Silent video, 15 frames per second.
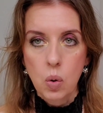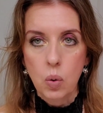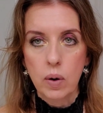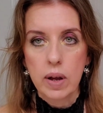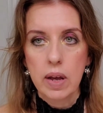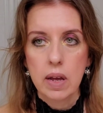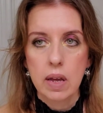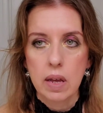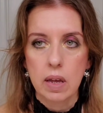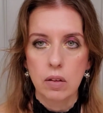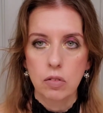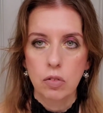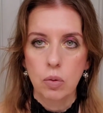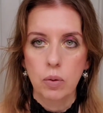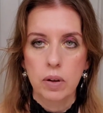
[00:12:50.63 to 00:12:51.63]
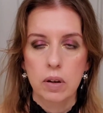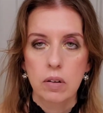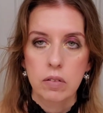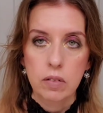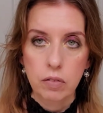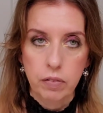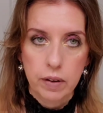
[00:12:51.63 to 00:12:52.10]
Okay, so
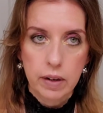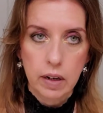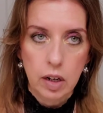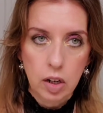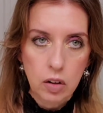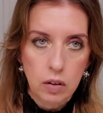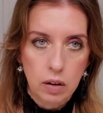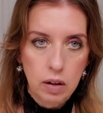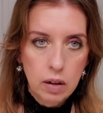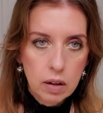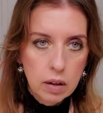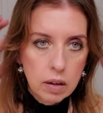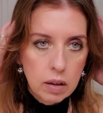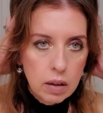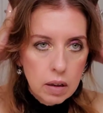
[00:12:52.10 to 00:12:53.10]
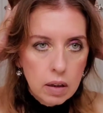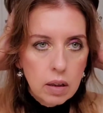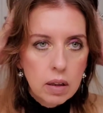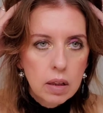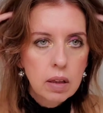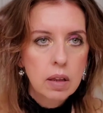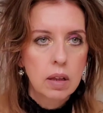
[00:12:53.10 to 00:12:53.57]
here's the final look.
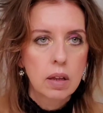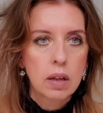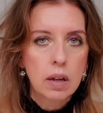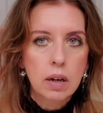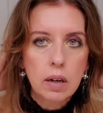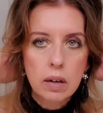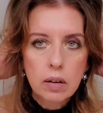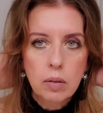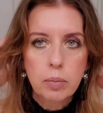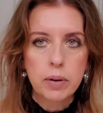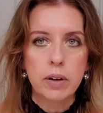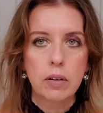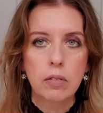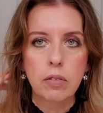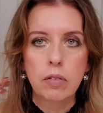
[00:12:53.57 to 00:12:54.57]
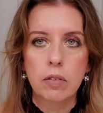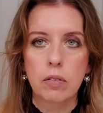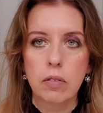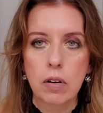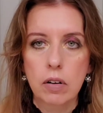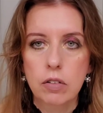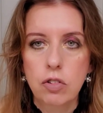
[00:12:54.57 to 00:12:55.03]
A little bit of
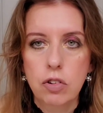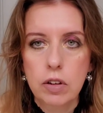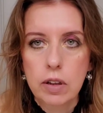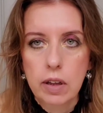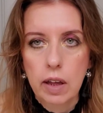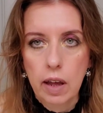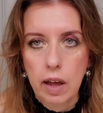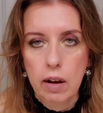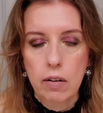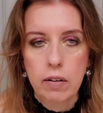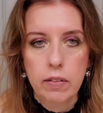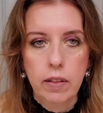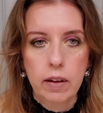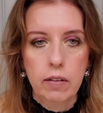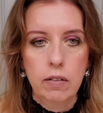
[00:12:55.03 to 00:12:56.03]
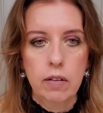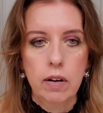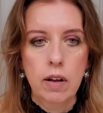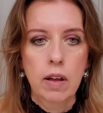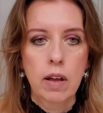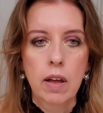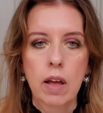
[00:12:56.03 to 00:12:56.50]
rock chick hair there
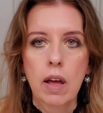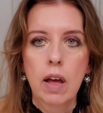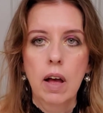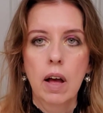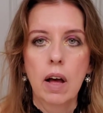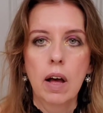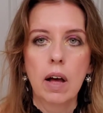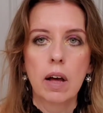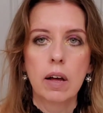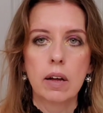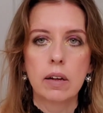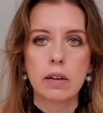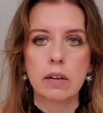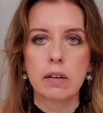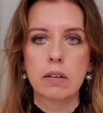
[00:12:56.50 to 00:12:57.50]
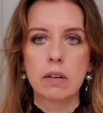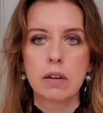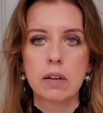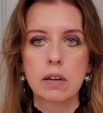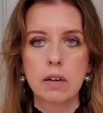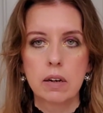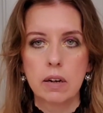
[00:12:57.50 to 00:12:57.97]
and
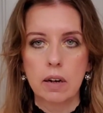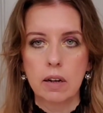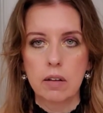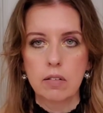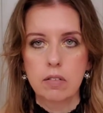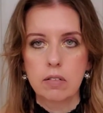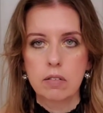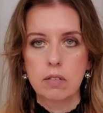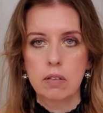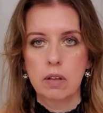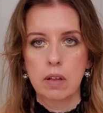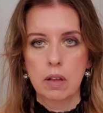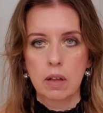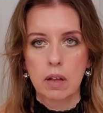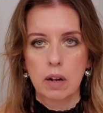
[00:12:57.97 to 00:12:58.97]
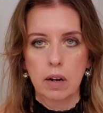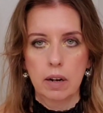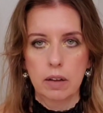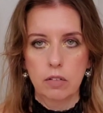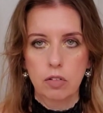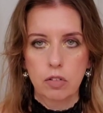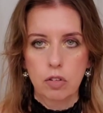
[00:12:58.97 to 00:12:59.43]
nice
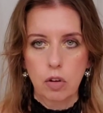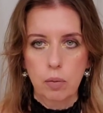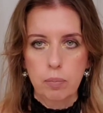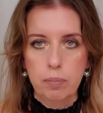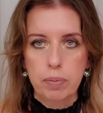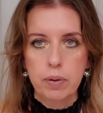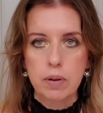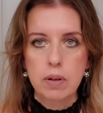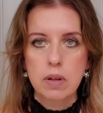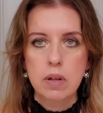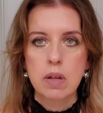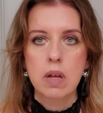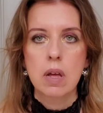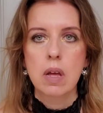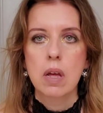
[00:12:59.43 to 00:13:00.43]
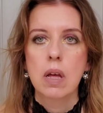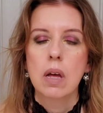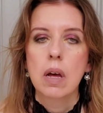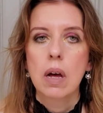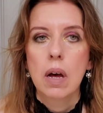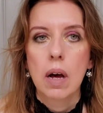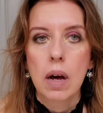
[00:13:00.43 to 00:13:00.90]
lace top.
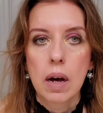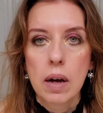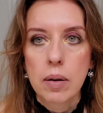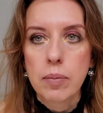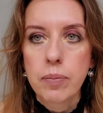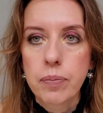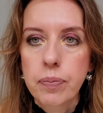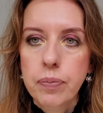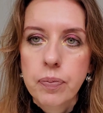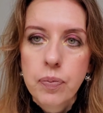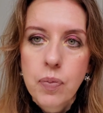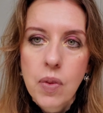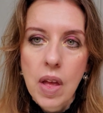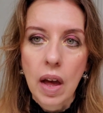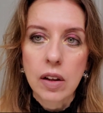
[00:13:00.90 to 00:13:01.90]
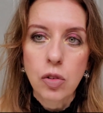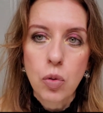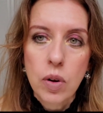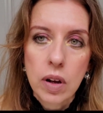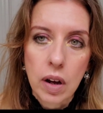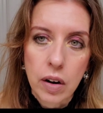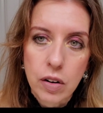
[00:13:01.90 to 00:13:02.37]
I do
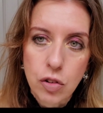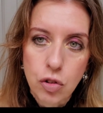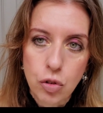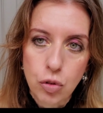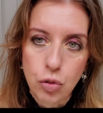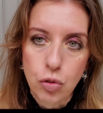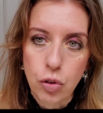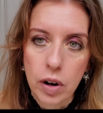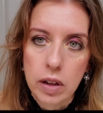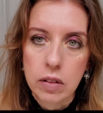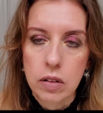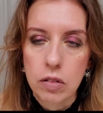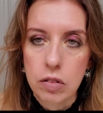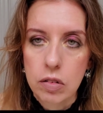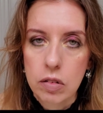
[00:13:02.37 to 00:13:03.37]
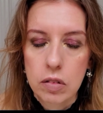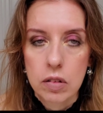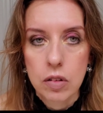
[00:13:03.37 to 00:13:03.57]
encourage you to try this